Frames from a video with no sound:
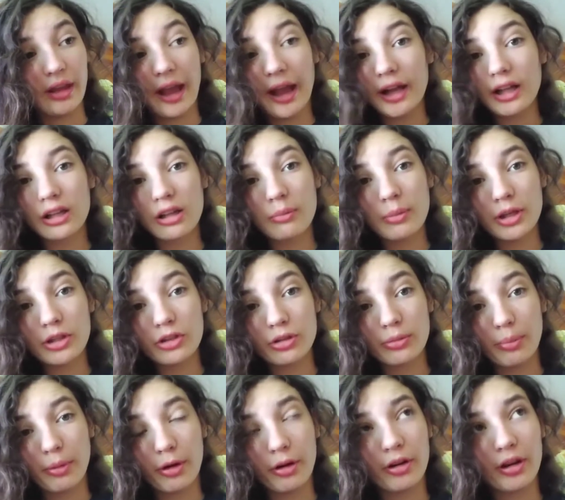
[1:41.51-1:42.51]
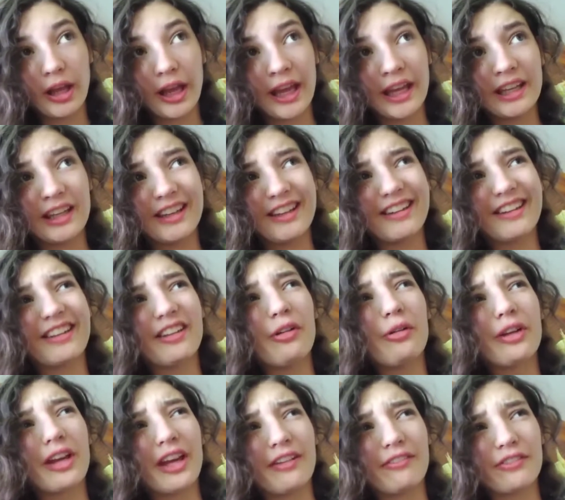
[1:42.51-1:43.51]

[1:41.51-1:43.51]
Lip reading: acclimate your bird, and okay,